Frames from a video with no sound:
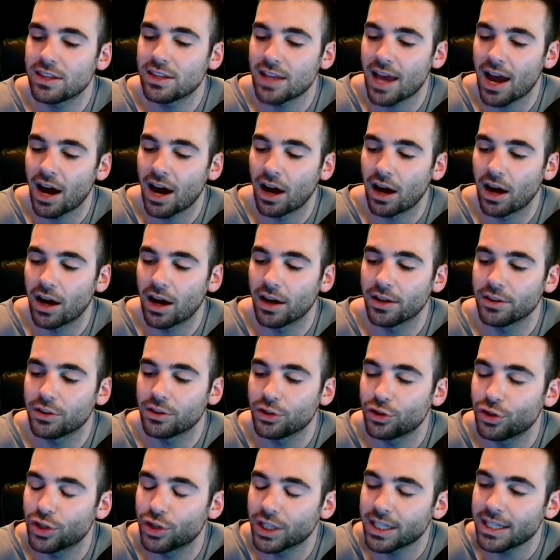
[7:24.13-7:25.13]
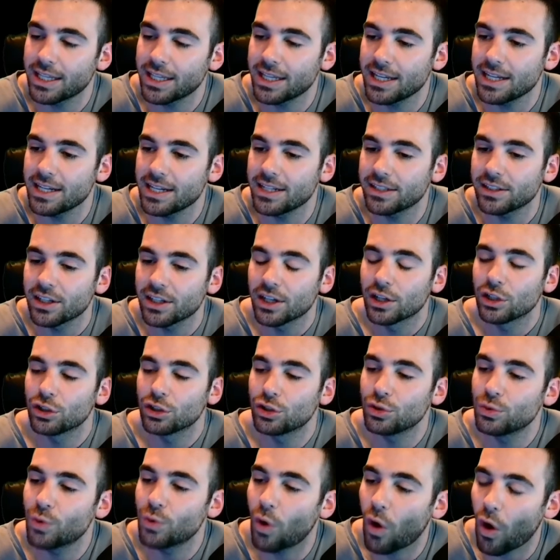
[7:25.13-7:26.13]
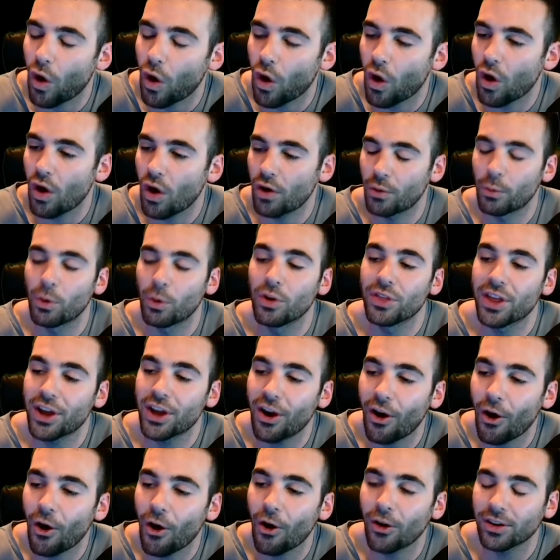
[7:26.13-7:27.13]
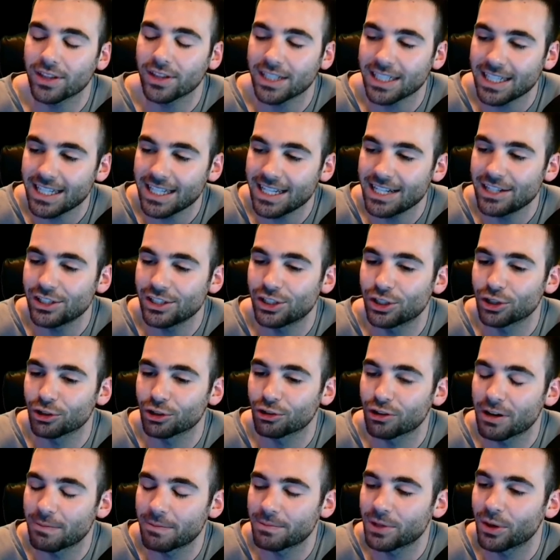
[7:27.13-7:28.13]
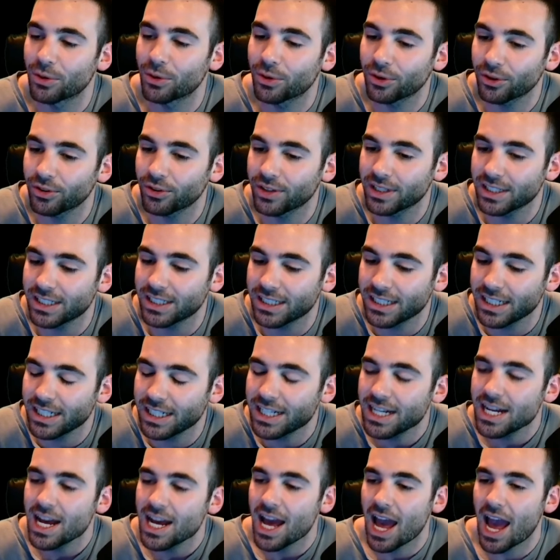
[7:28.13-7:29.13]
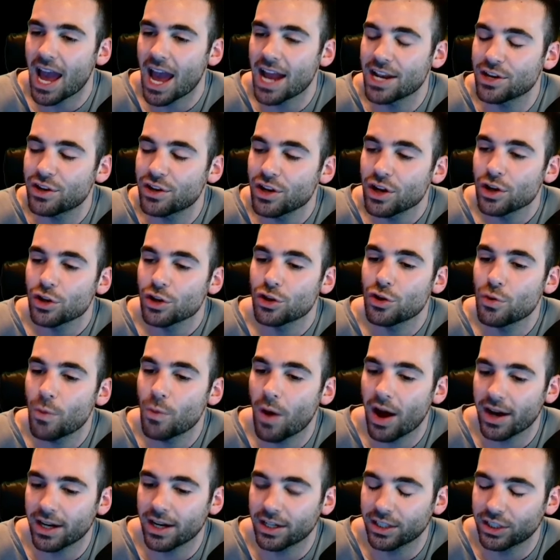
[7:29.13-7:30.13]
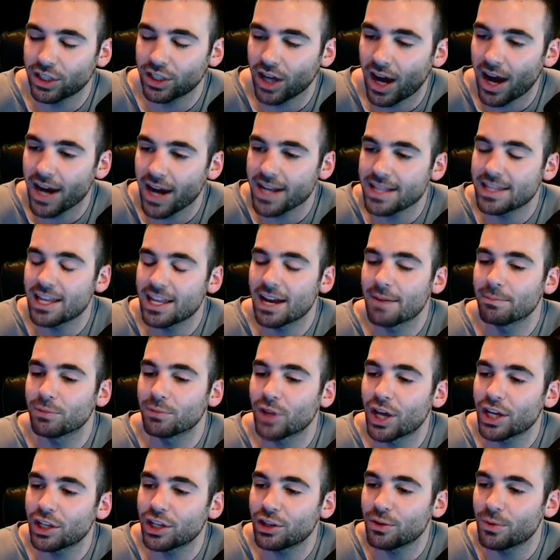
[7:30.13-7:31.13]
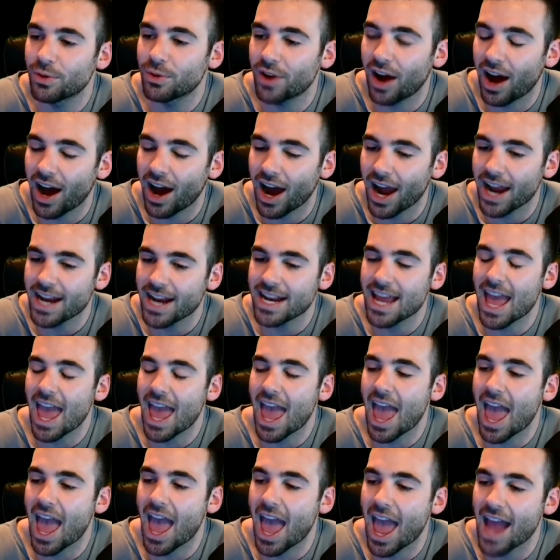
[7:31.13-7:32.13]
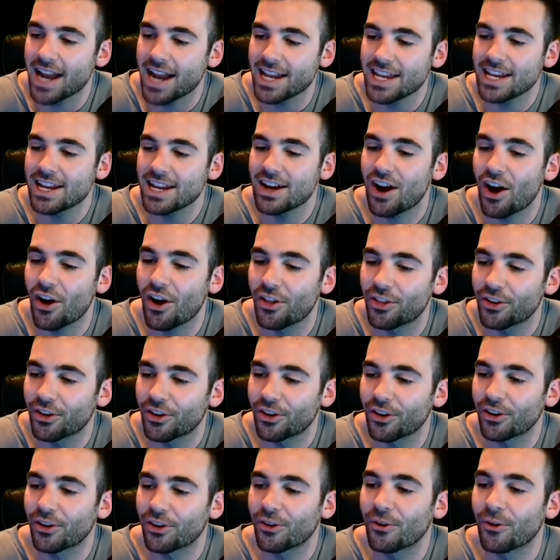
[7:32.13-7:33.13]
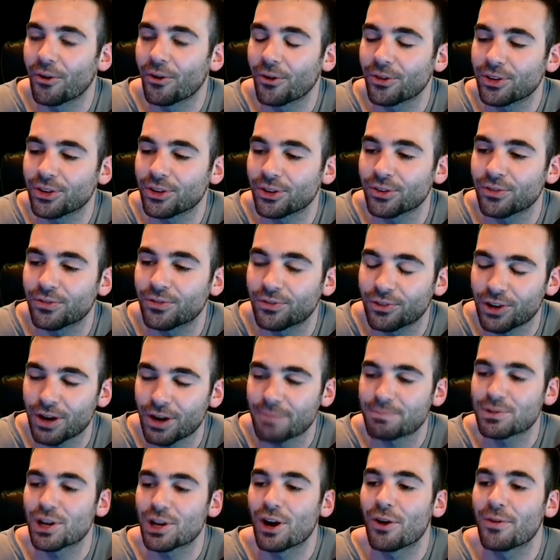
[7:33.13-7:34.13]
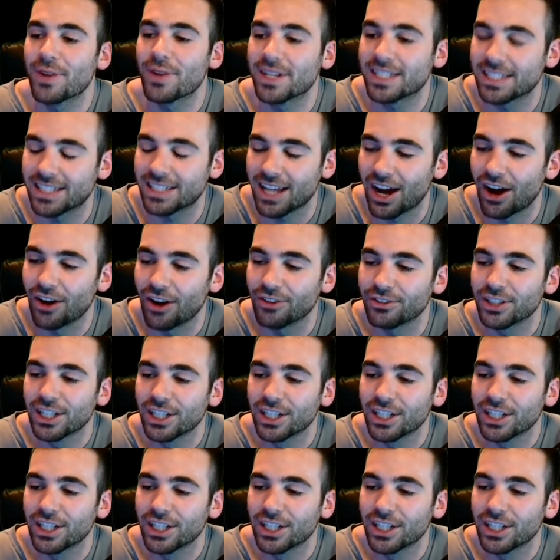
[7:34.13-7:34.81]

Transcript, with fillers: uh, the keys to all, well, they are the keys to your cryptocurrency, and you want to hide them like you would hide any other or your crypto itself.